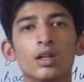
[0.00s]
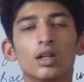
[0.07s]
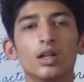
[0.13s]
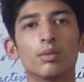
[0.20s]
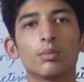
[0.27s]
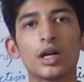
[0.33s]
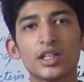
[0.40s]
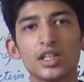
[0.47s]

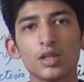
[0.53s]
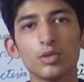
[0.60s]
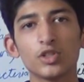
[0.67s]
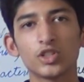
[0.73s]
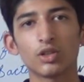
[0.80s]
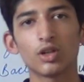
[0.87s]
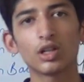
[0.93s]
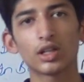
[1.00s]
My name is
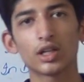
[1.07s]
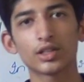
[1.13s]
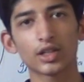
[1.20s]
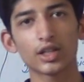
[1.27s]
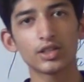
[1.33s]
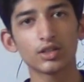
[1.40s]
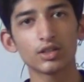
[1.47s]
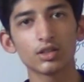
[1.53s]
Shawal
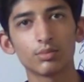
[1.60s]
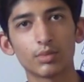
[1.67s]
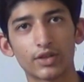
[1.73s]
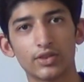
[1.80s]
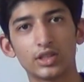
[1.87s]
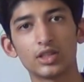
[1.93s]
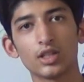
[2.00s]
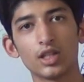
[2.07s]
Qaisar. My
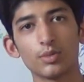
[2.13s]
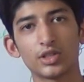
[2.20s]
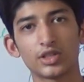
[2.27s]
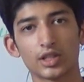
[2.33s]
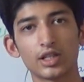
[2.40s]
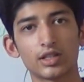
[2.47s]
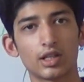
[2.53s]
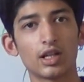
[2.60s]
father name is
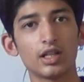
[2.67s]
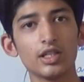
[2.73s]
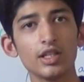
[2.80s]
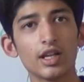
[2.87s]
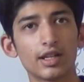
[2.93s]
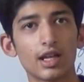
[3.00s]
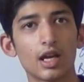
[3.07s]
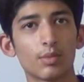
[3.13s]
Qaisar Ali,
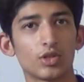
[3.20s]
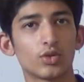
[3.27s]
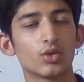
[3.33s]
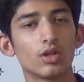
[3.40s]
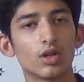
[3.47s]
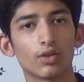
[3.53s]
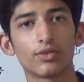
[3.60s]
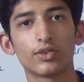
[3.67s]
and I am a
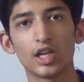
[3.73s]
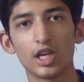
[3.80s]
student of